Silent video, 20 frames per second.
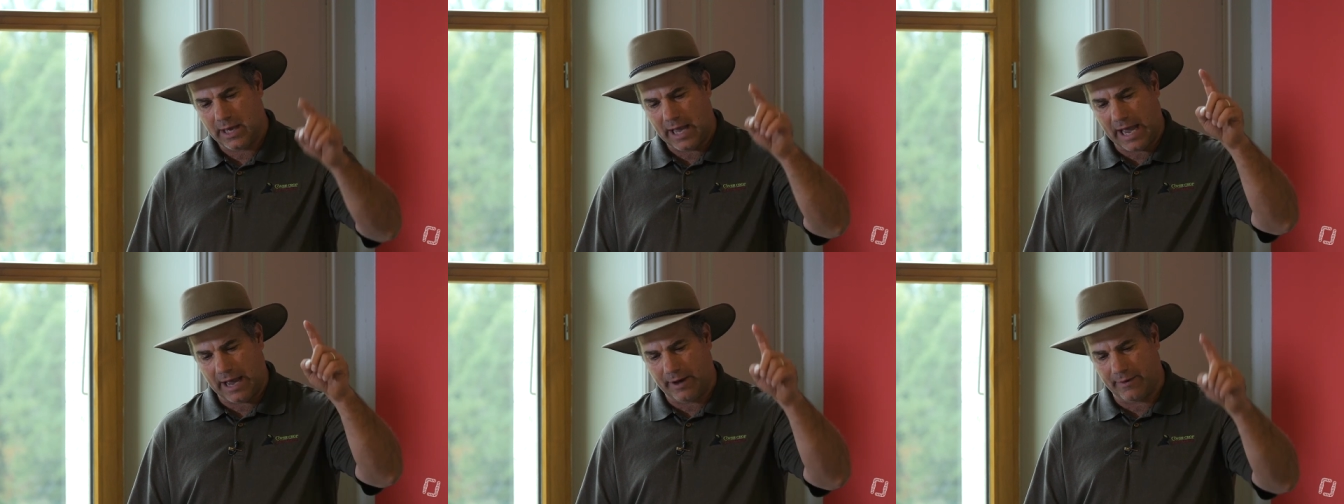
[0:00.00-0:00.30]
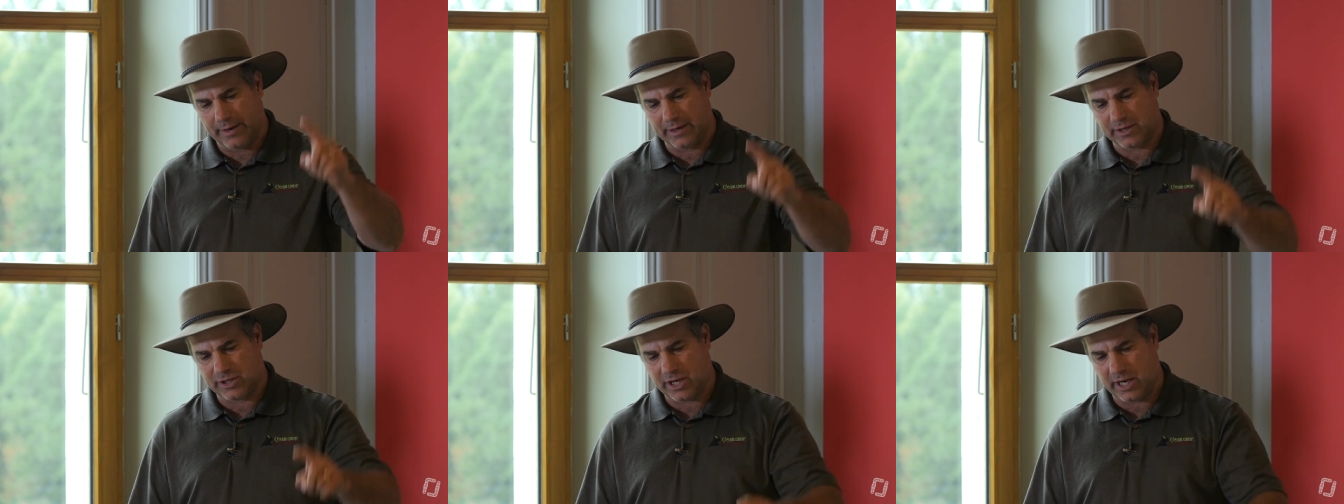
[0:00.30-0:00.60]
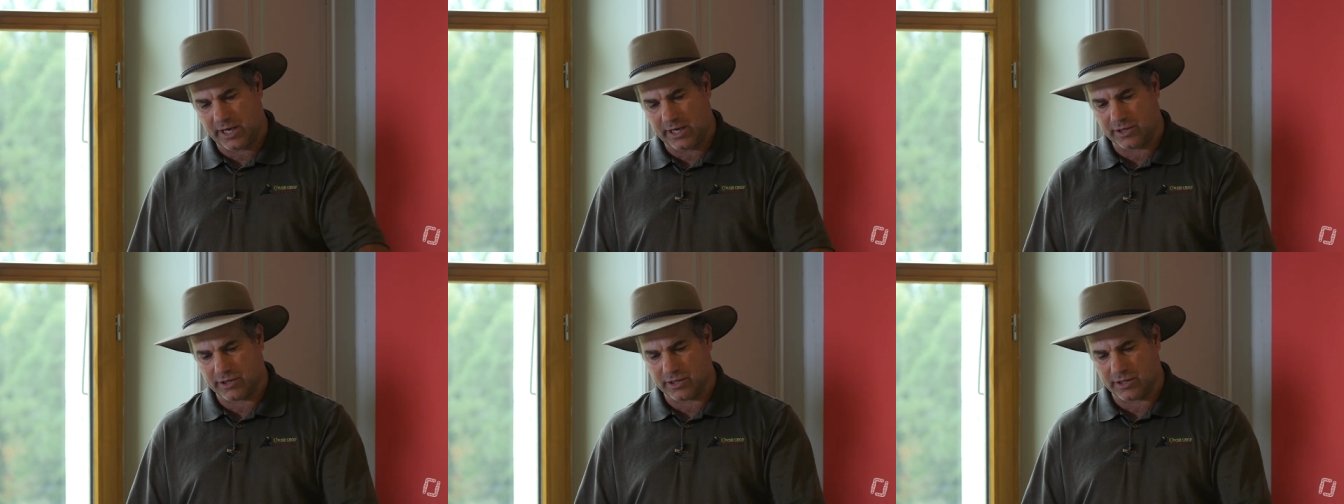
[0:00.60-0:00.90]
how it
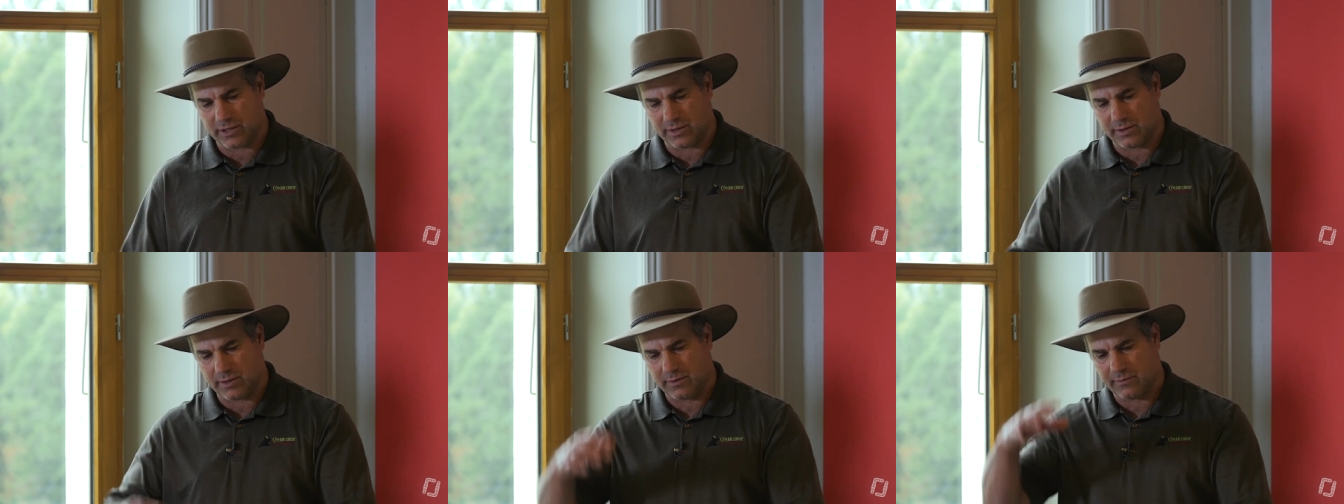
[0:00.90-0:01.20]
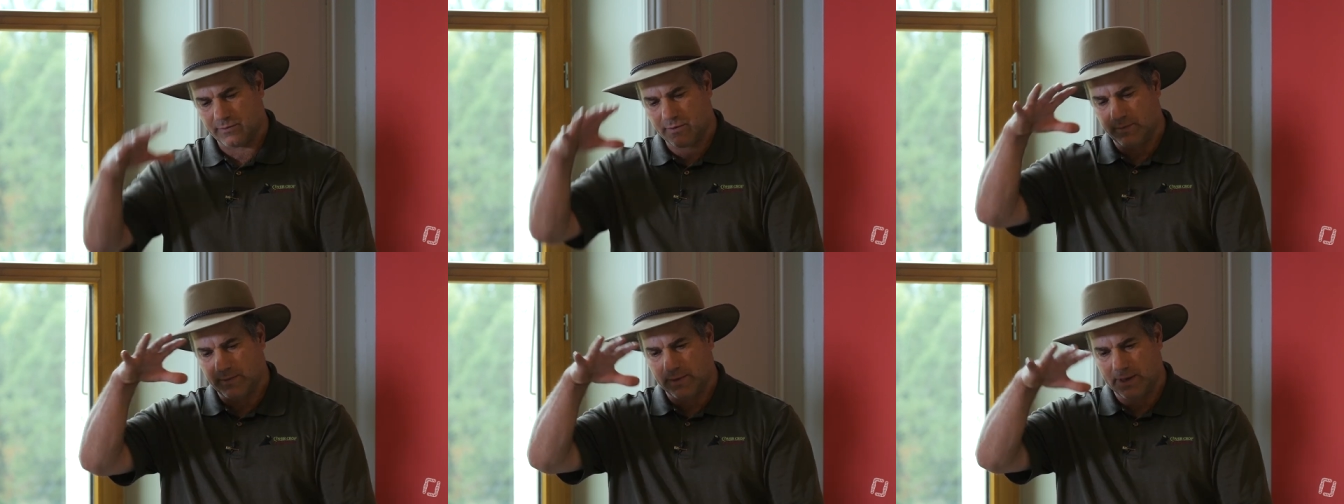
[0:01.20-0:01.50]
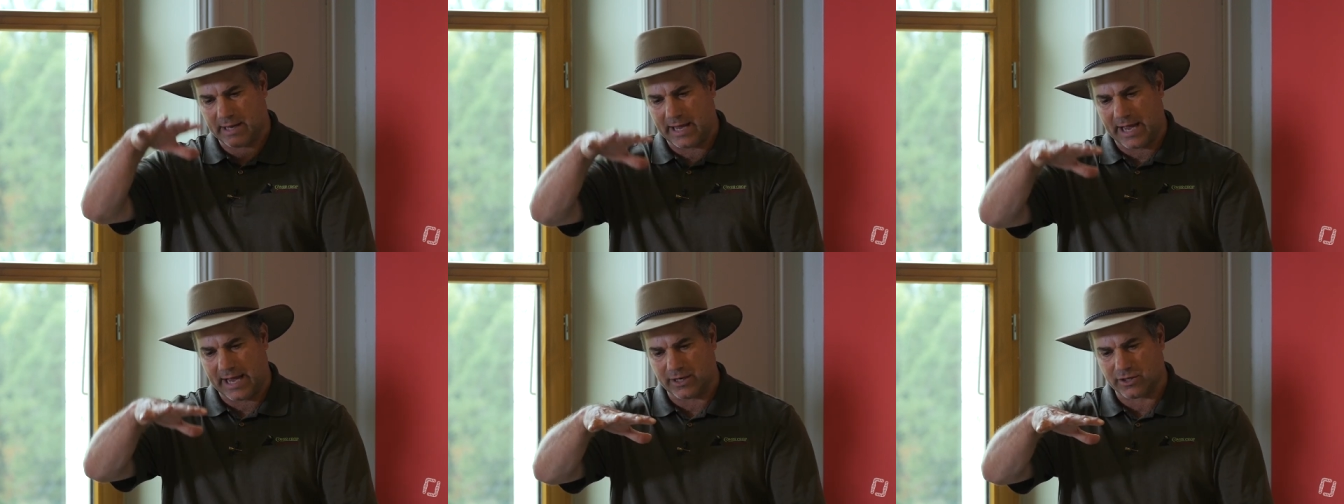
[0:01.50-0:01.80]
changes from the
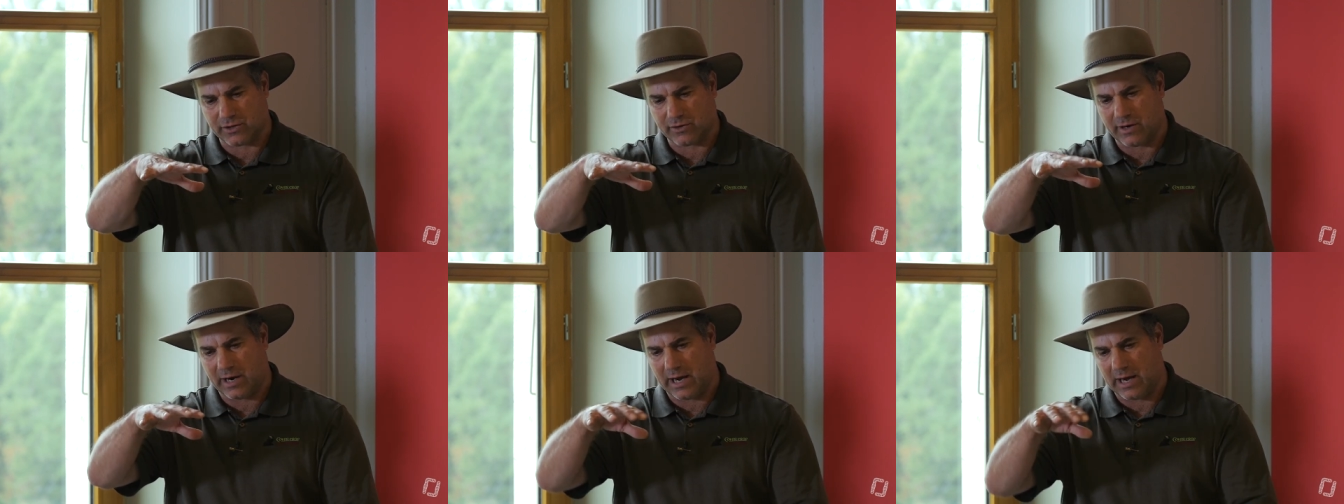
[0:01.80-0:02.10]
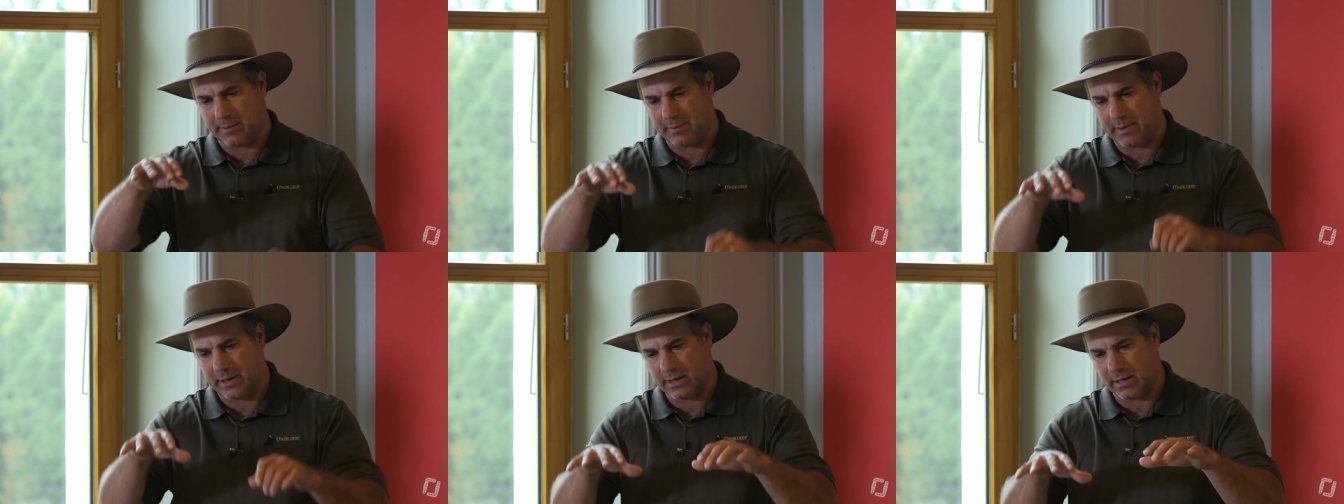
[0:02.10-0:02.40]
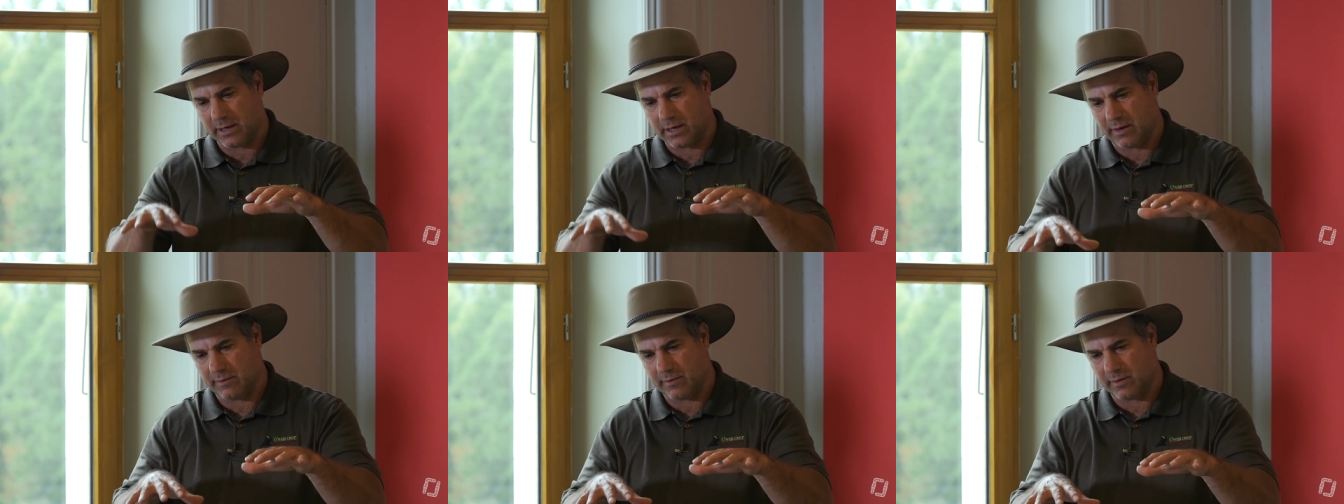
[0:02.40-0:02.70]
cash crop and
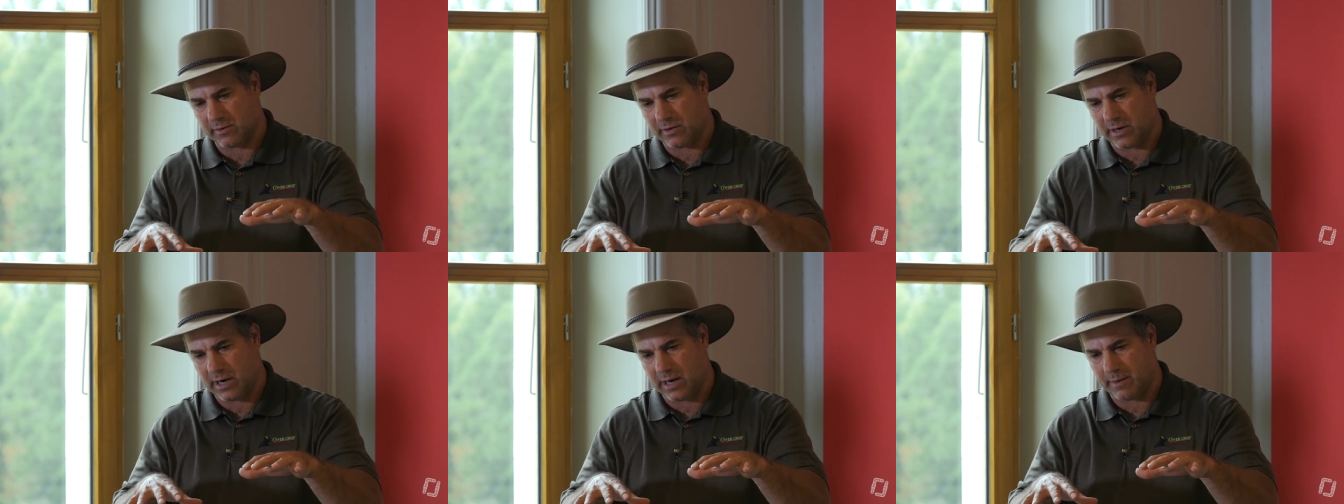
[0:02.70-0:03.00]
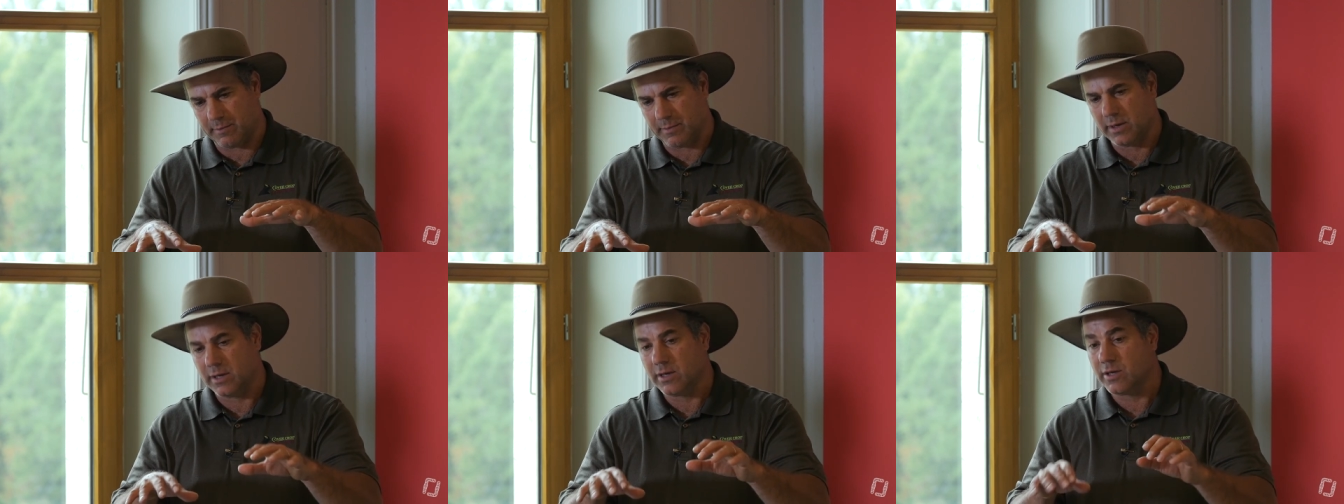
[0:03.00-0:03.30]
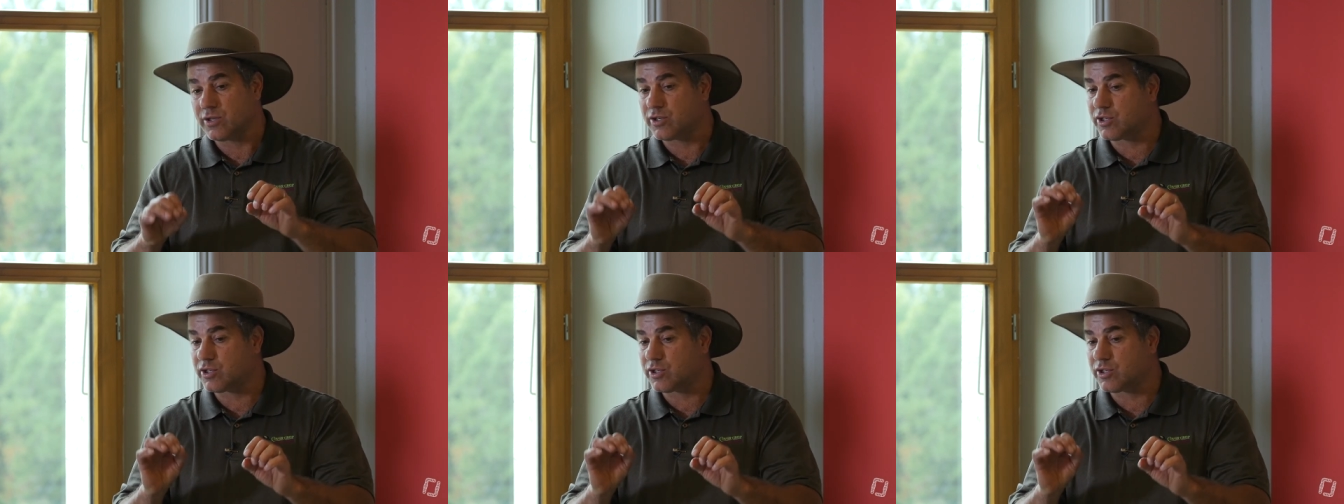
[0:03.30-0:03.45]
the cover crop,